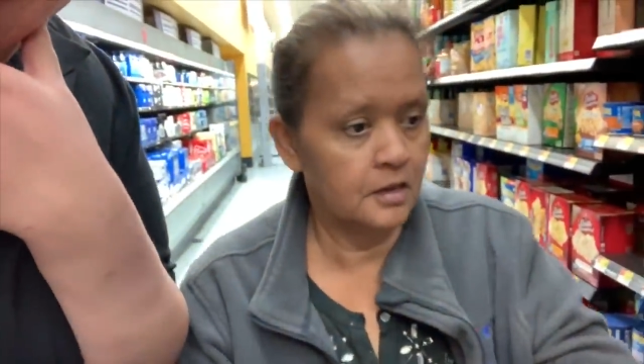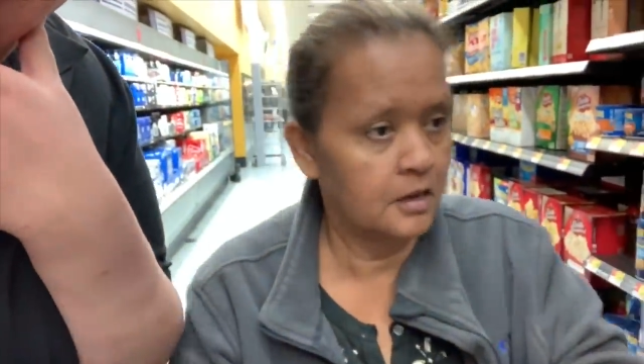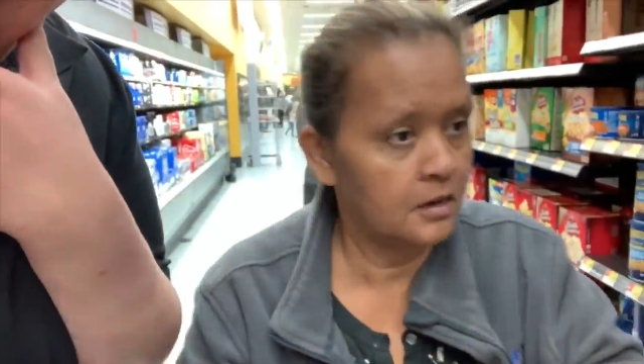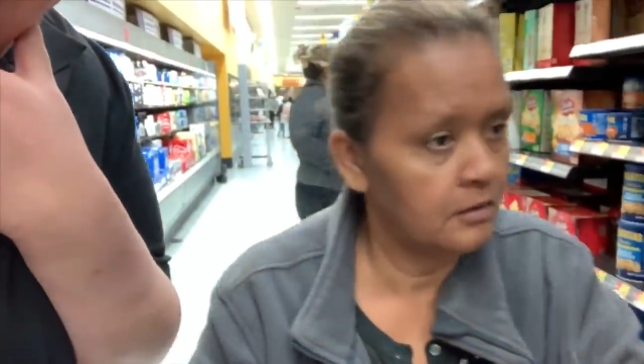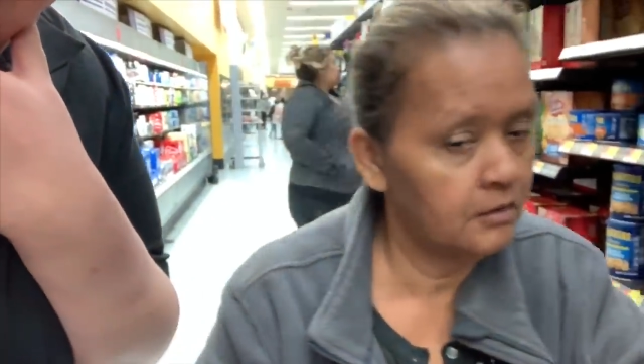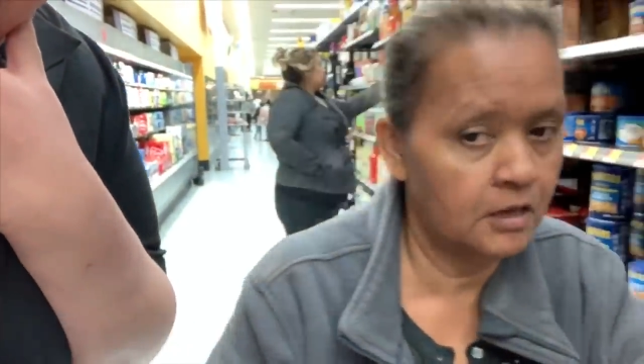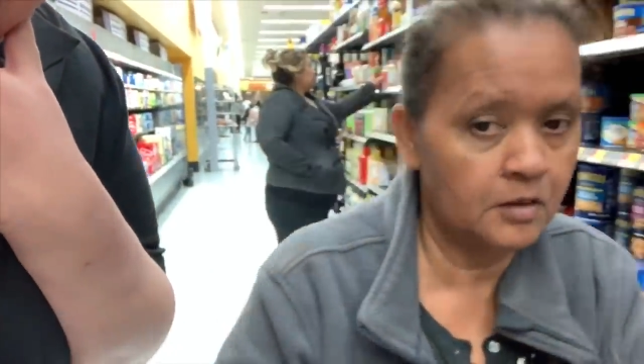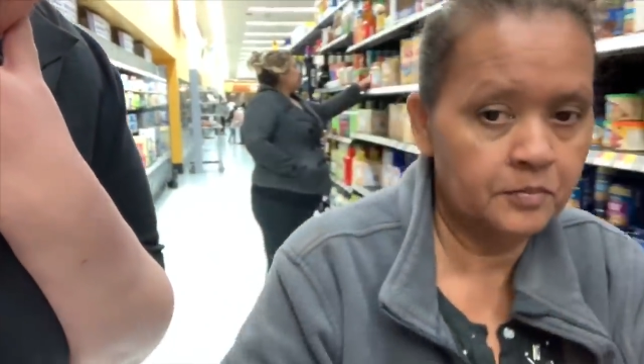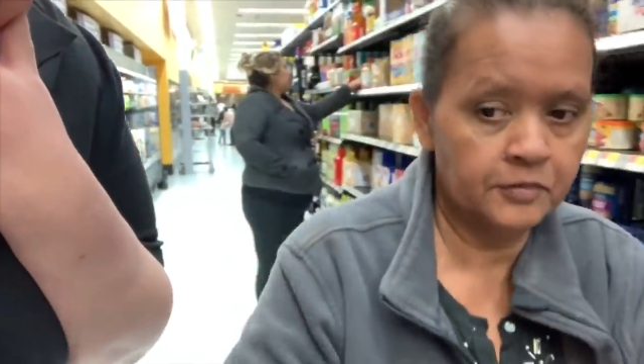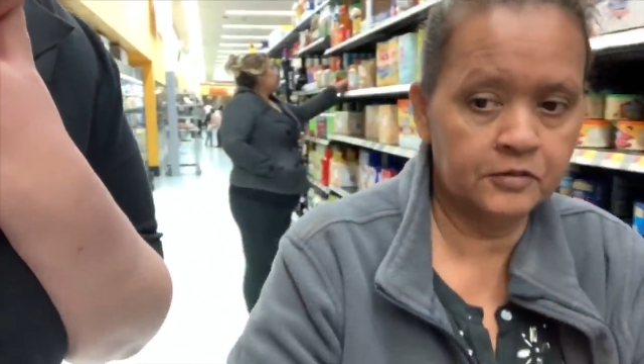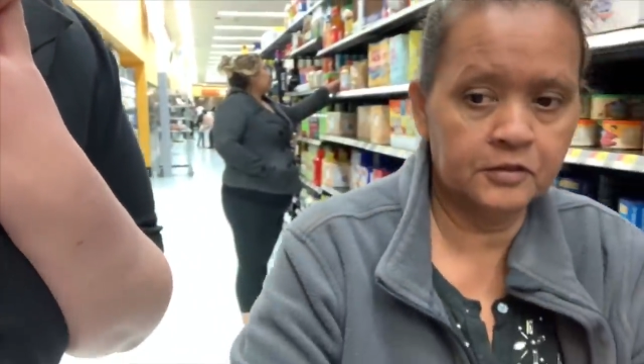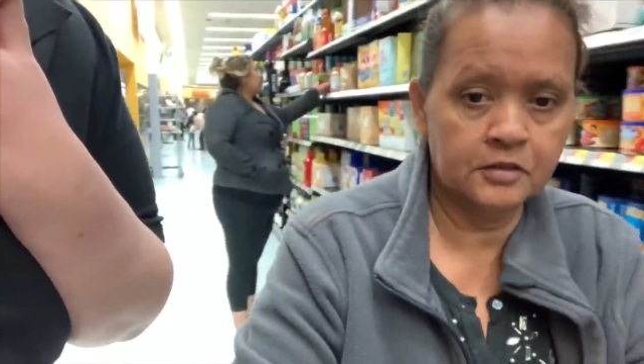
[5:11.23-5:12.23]
llenos, ¿eh?
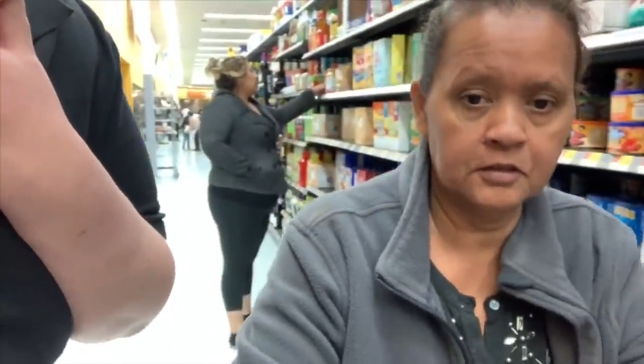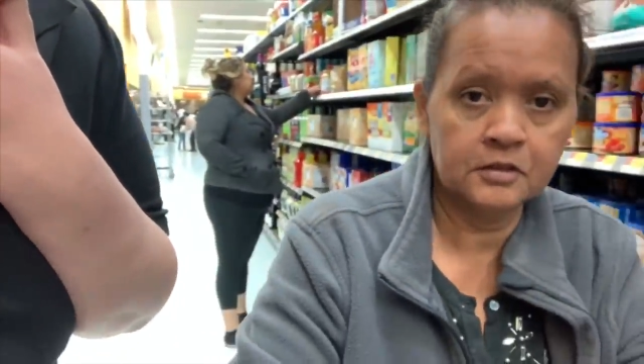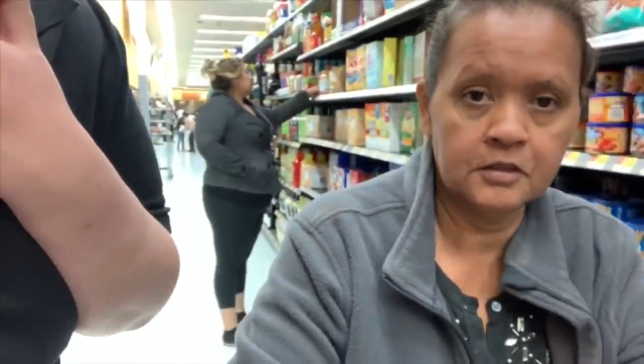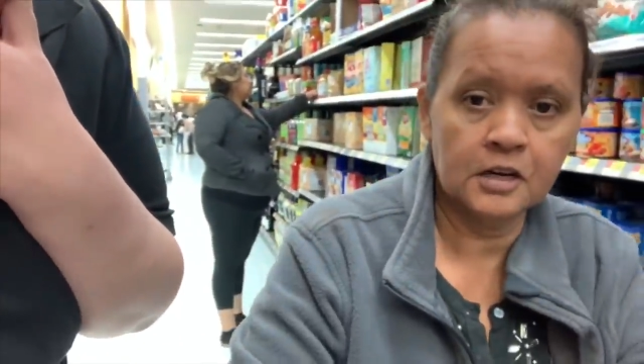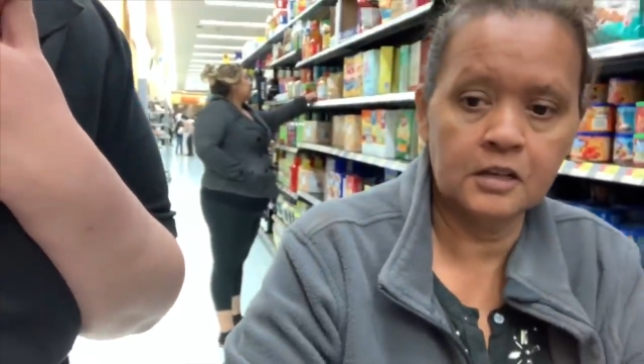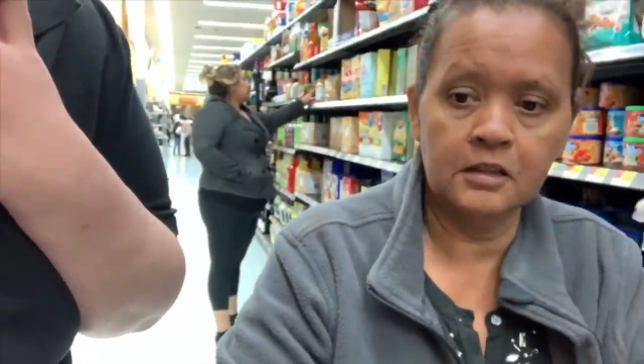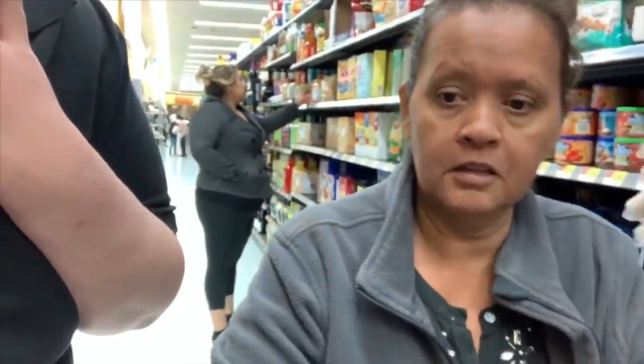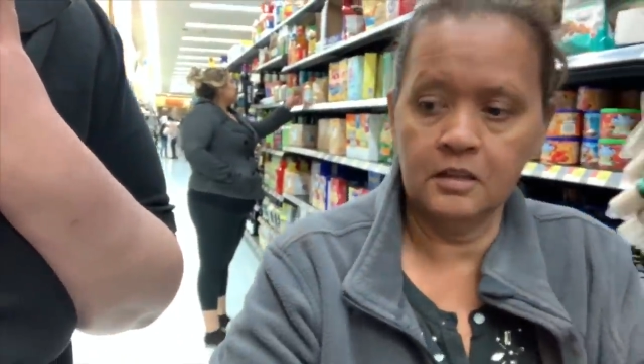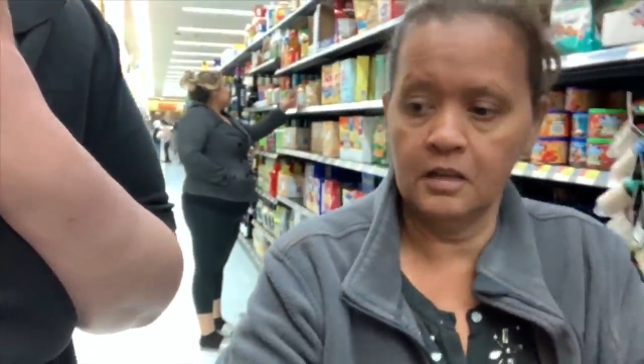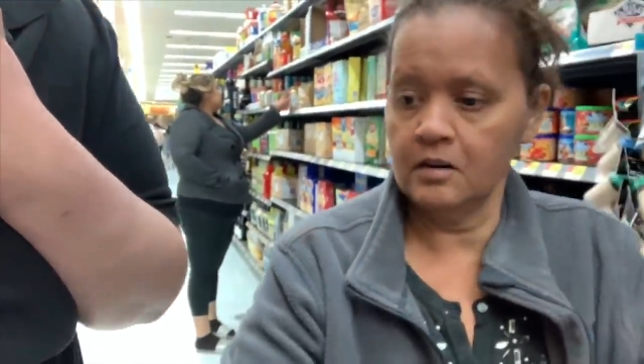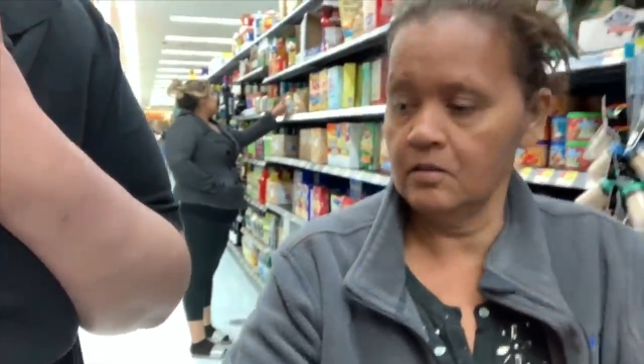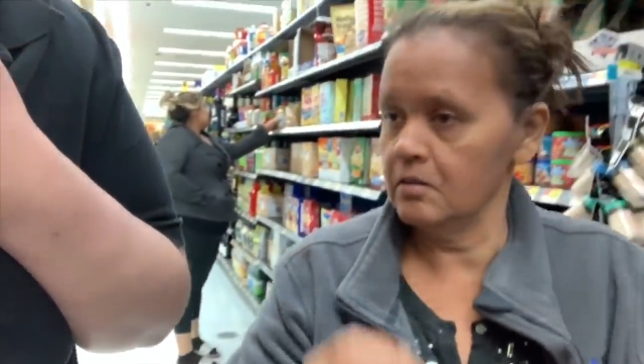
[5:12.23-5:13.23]
Pues traen
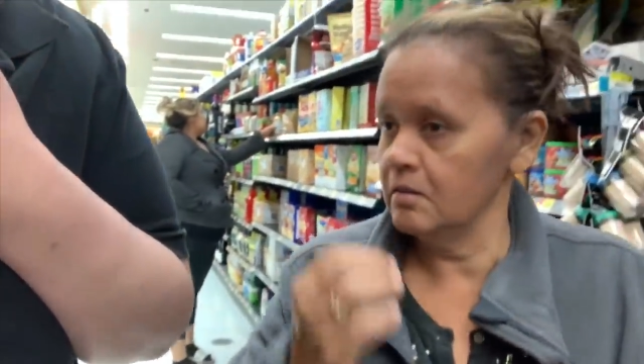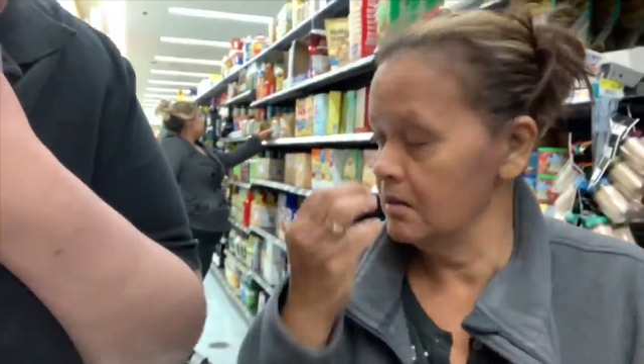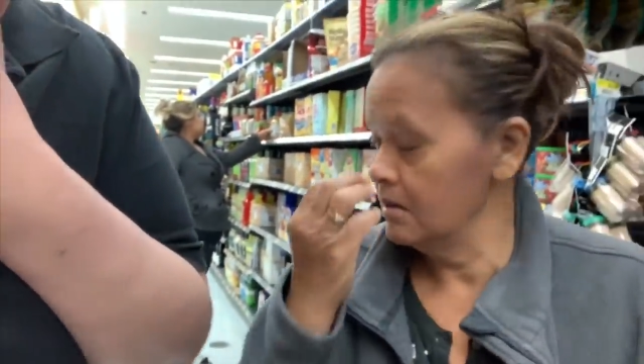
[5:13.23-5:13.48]
dinero.